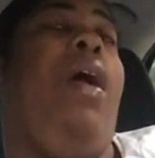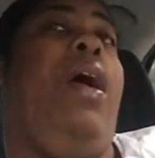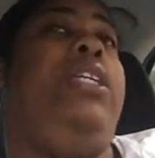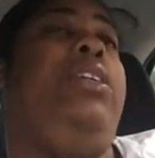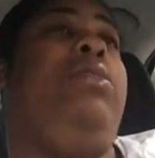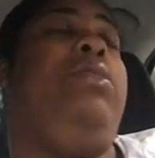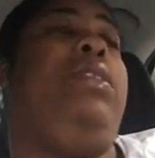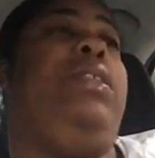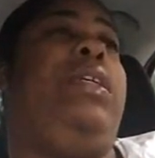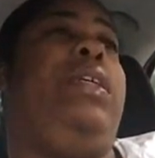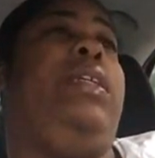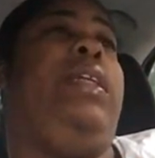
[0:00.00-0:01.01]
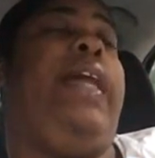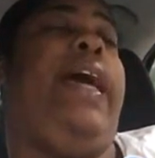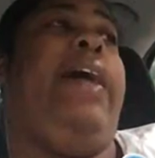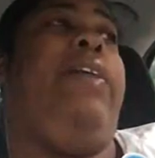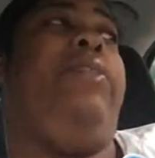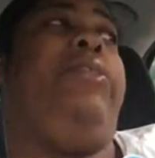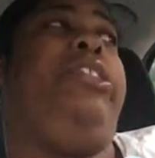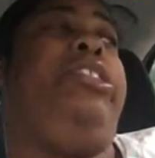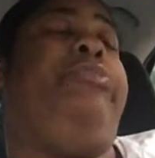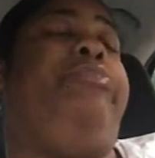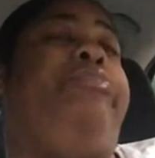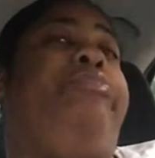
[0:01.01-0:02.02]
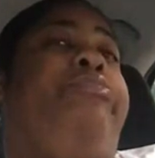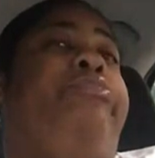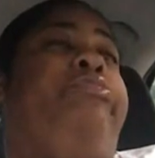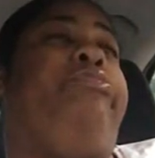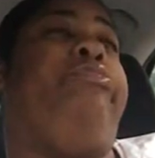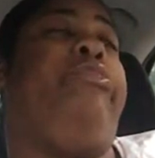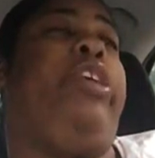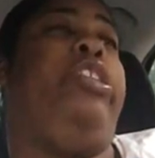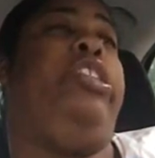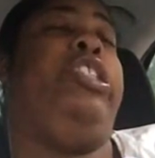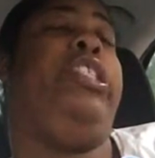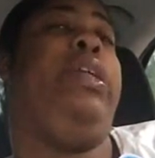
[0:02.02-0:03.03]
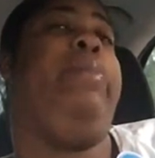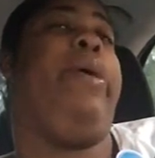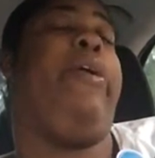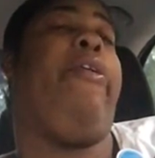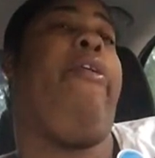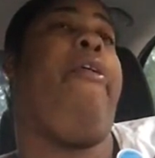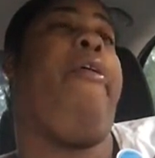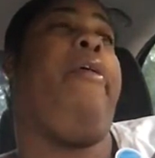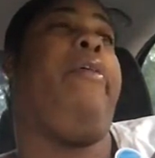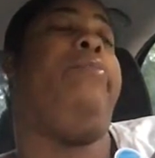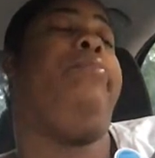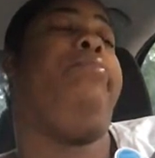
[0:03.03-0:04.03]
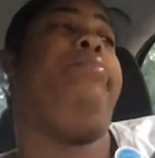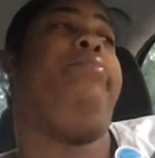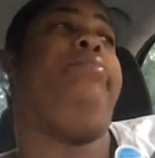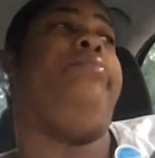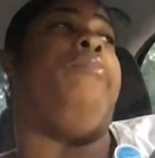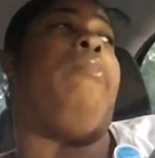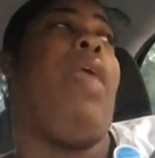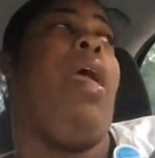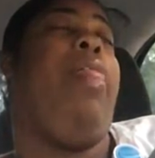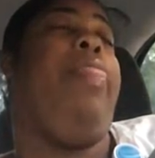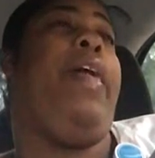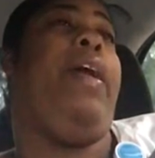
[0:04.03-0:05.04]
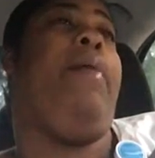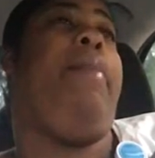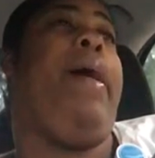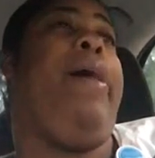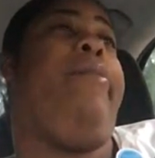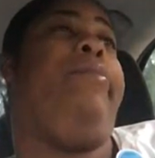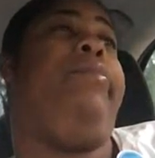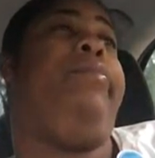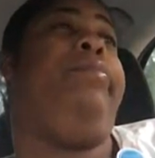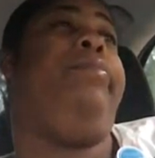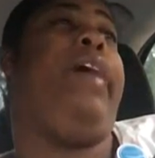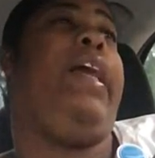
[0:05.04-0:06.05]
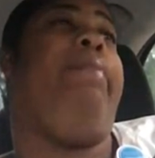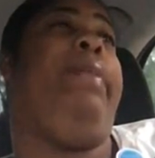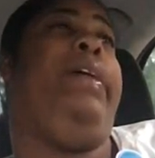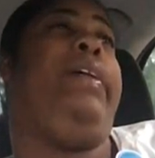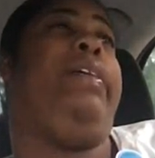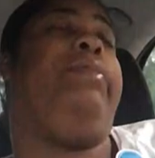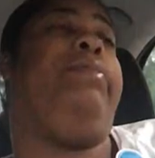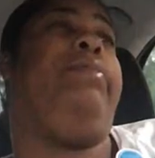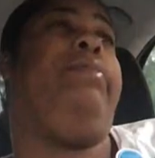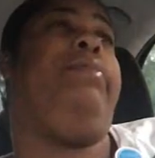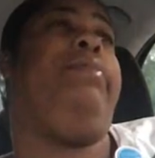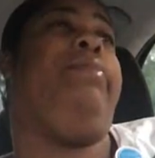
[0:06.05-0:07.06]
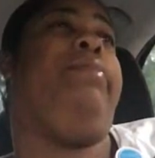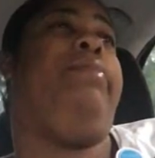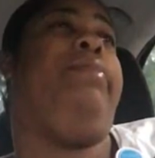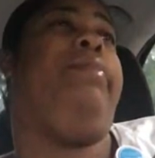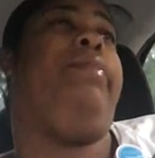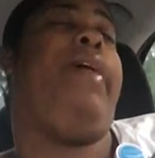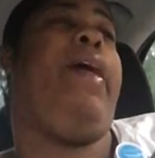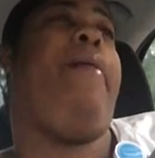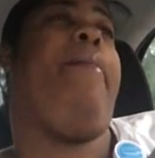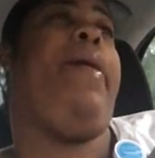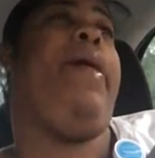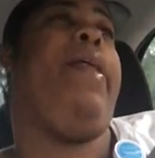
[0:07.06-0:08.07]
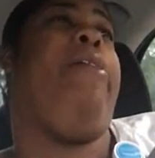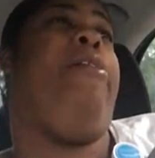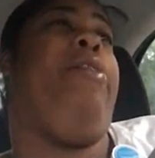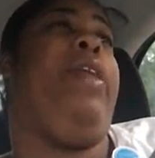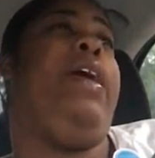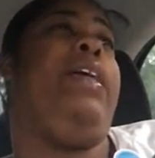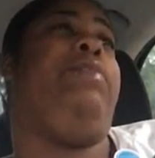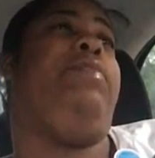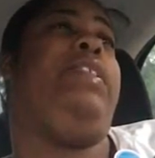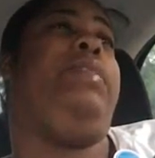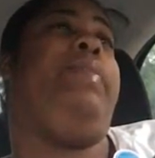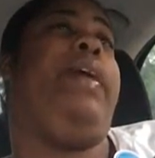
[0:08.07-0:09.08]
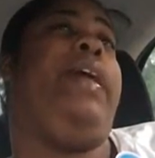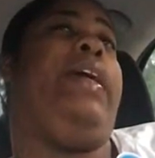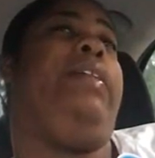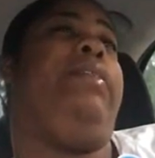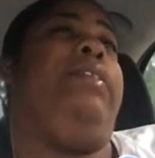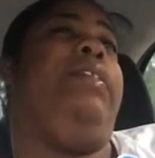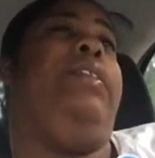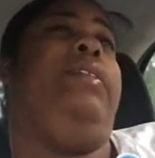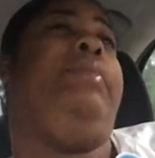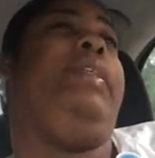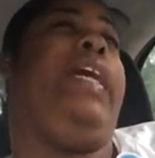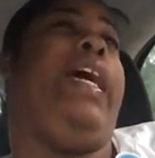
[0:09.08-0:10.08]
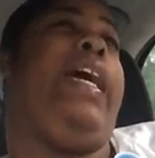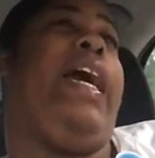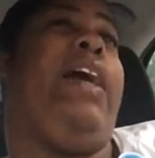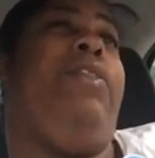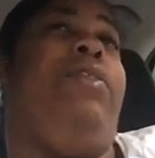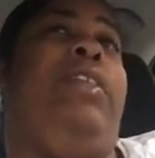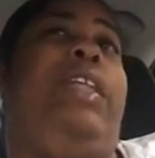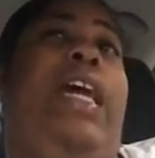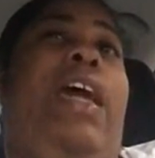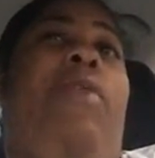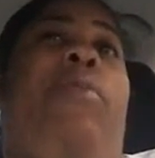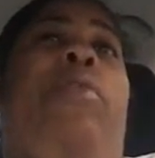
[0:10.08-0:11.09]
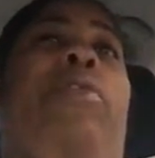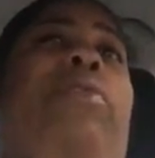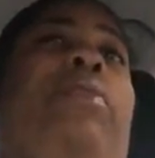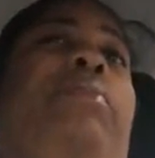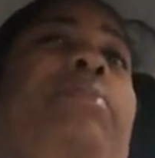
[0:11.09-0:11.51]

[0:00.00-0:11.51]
I usually just sit in a lounge or just sit in my car, think about, why the fuck I ain't married that old ass rich man. Now I gotta go to damn work.